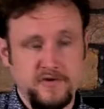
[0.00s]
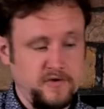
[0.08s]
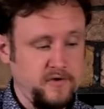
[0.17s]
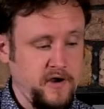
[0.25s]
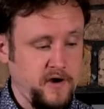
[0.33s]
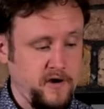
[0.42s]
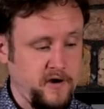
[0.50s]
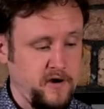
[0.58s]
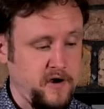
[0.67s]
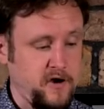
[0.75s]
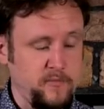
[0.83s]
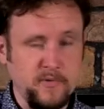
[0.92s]
to
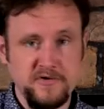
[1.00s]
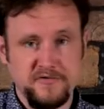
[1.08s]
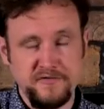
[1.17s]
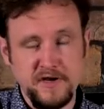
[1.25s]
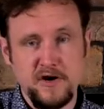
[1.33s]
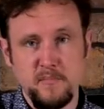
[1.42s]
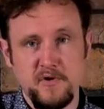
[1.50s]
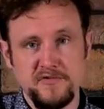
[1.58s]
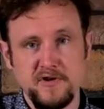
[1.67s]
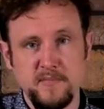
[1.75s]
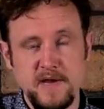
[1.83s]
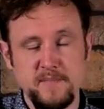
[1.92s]
our finger
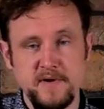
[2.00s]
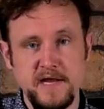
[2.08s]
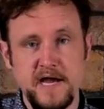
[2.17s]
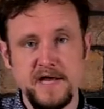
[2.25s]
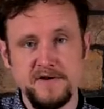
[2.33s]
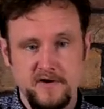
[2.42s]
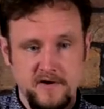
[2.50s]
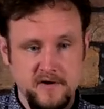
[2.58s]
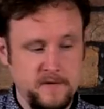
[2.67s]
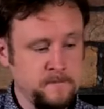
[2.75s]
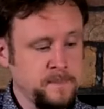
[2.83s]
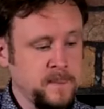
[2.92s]
muscle memory and
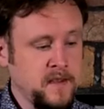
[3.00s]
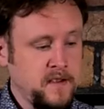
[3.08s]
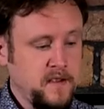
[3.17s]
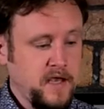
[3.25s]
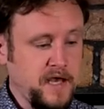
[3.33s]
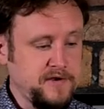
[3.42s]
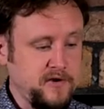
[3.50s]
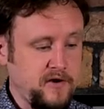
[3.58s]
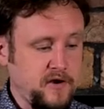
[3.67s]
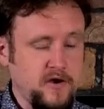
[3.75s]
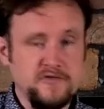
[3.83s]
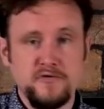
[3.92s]
our and
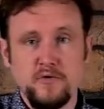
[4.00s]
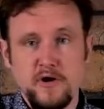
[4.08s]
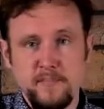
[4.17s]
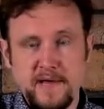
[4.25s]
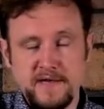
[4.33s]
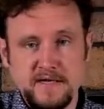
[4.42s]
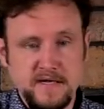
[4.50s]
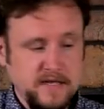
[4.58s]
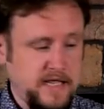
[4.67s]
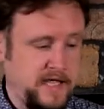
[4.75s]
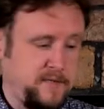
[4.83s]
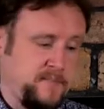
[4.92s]
are also our mental
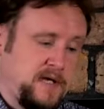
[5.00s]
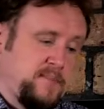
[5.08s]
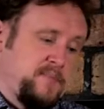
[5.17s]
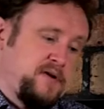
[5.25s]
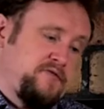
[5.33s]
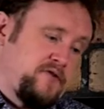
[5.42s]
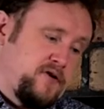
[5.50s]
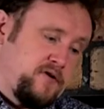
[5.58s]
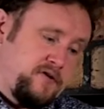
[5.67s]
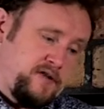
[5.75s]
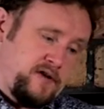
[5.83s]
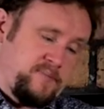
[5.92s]
memory
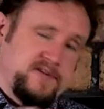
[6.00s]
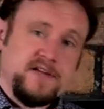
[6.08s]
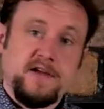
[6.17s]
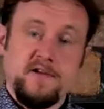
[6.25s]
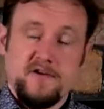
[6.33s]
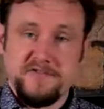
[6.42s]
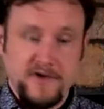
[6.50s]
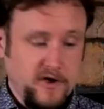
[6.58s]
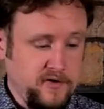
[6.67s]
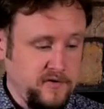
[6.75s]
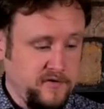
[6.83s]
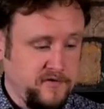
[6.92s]
for the particular
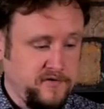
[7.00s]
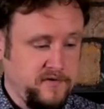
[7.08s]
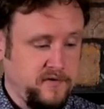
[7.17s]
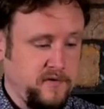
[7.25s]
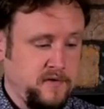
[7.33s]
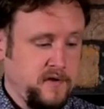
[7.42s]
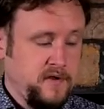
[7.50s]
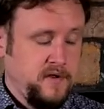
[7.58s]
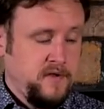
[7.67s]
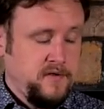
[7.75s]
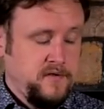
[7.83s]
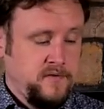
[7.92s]
sounds.
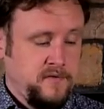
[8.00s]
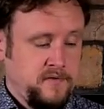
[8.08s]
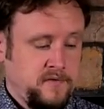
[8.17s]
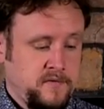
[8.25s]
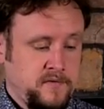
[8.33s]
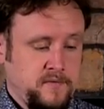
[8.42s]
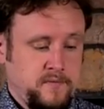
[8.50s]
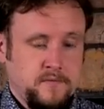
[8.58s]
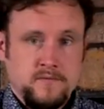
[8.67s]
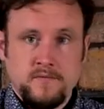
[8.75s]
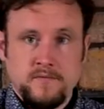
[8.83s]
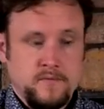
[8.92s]

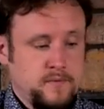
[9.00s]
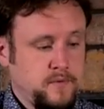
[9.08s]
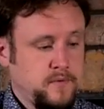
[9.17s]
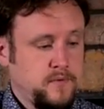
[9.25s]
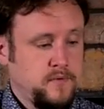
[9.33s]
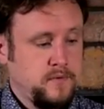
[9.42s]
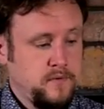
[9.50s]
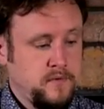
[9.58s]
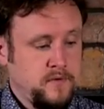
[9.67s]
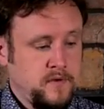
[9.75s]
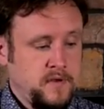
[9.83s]
And